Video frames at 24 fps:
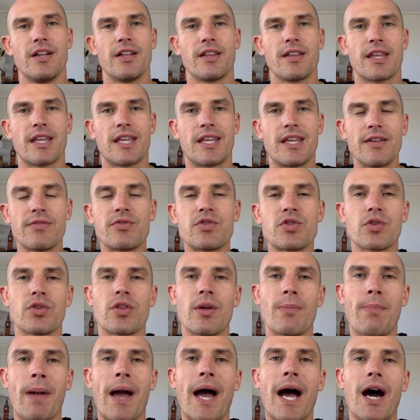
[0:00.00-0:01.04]
gives you the
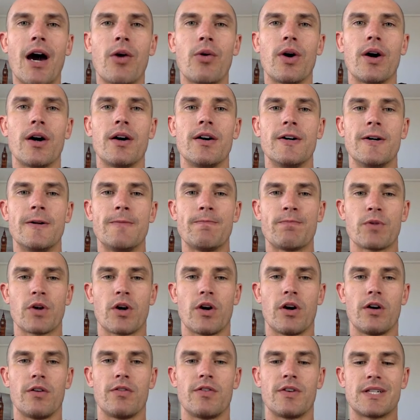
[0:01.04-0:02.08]
power
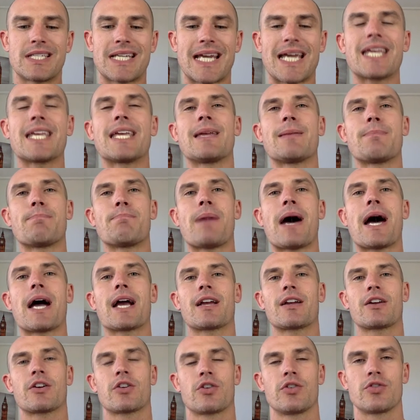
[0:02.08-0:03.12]
of taking
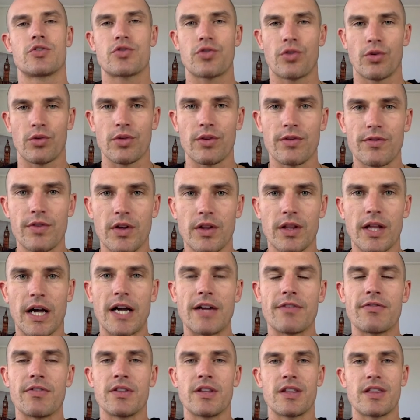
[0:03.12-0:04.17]
back control of your
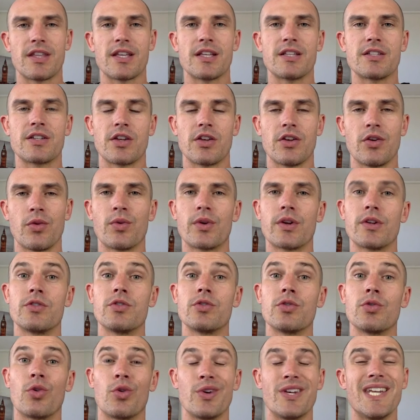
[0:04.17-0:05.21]
life and the things that you want to
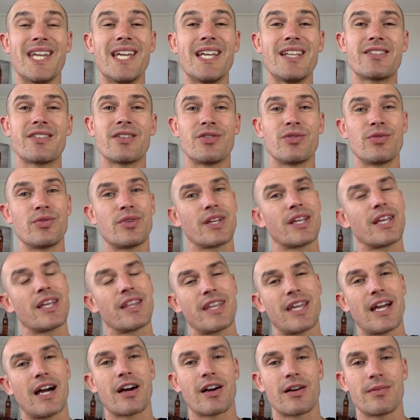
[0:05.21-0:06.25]
do or need to do to get
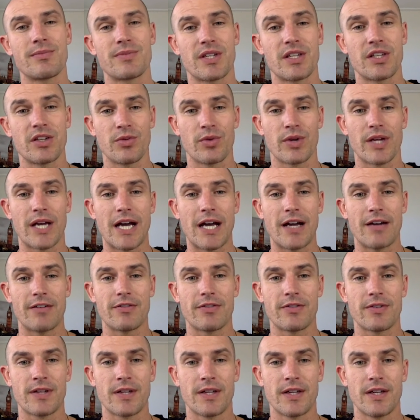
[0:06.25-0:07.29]
the outcomes that you want to have.
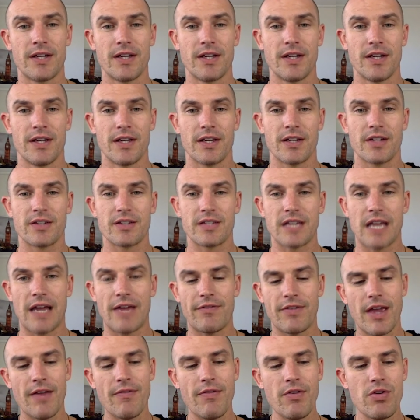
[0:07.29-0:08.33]
Because have
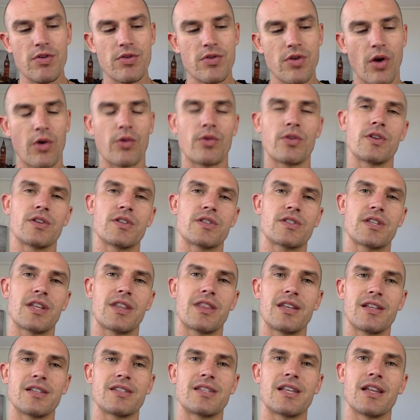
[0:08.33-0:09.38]
you ever noticed that
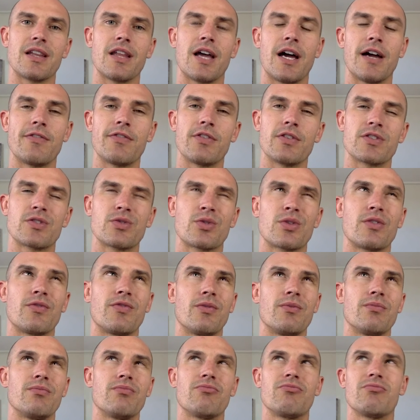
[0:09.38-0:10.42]
things in life are sort of
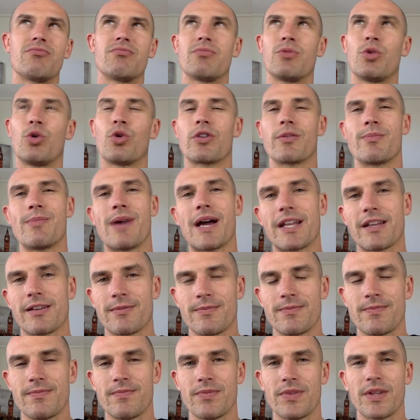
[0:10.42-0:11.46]
automatic?
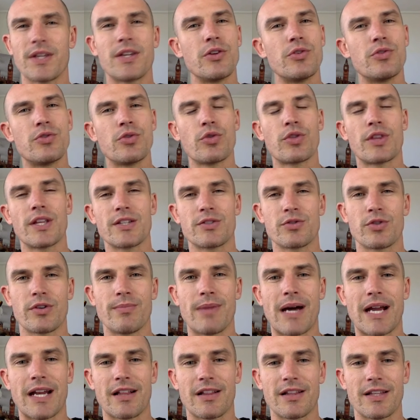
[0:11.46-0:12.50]
Like, you do things
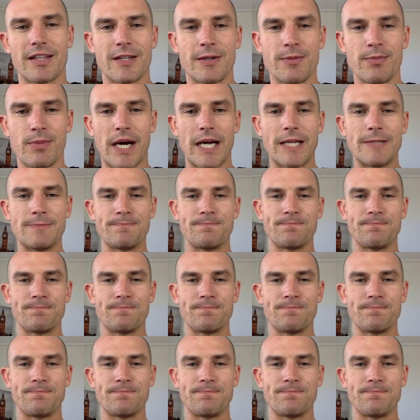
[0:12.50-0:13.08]
automatically. You might